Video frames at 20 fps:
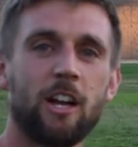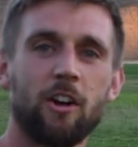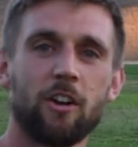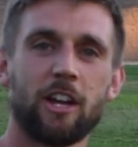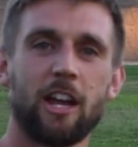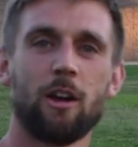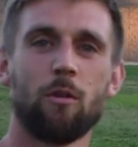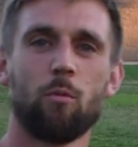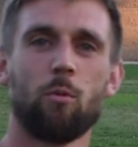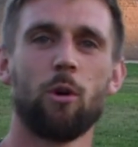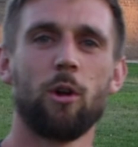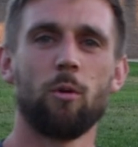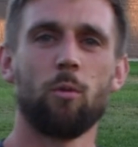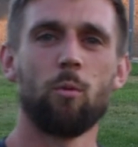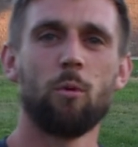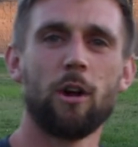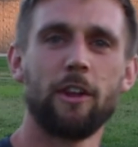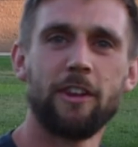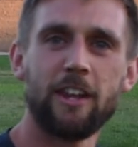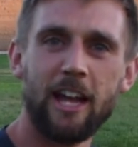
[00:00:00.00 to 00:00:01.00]
Okay,
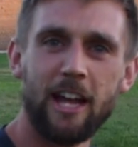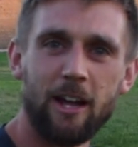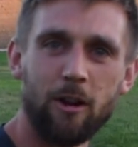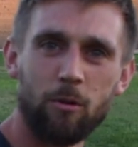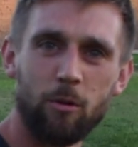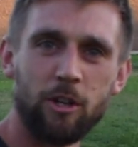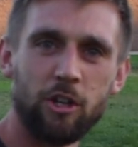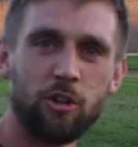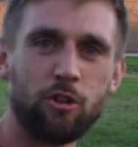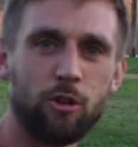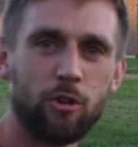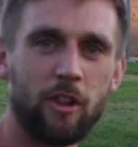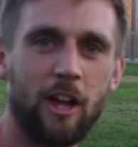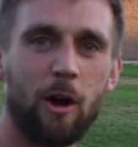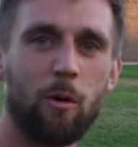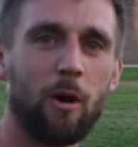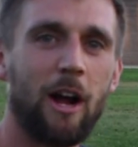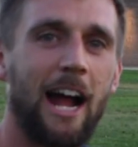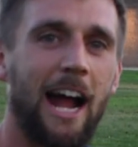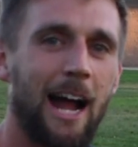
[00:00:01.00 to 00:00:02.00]
when you do
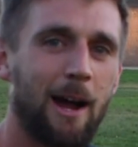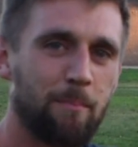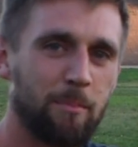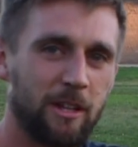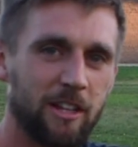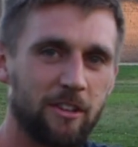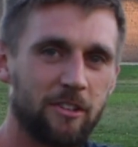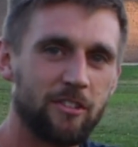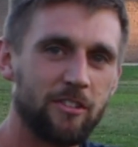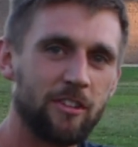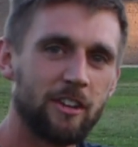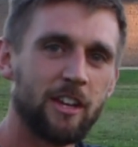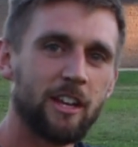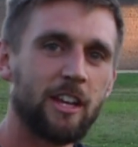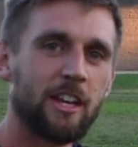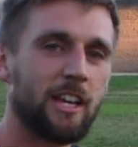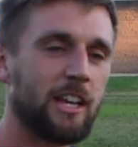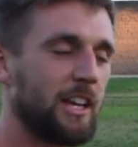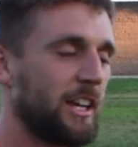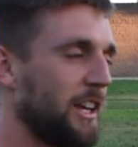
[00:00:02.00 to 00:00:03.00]
that, what happens
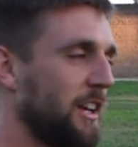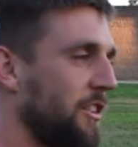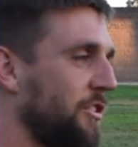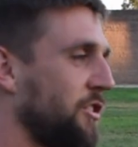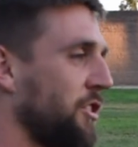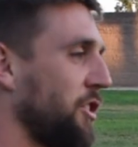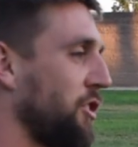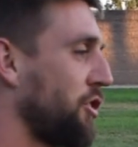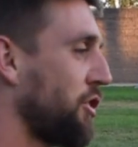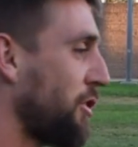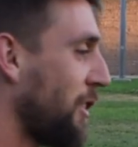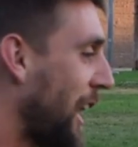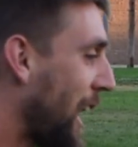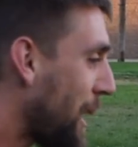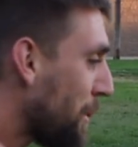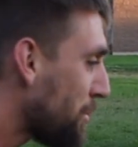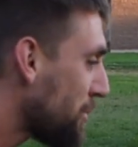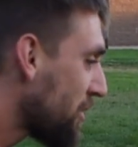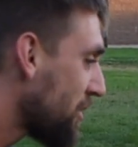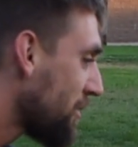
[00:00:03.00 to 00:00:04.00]
is your
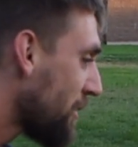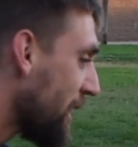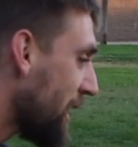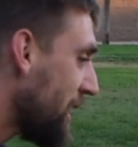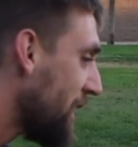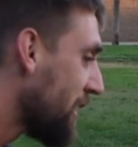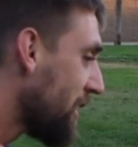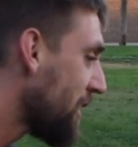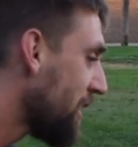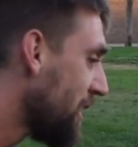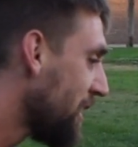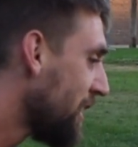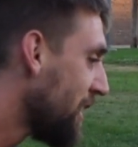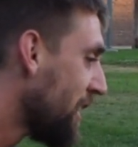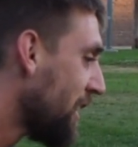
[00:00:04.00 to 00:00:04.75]
traps right here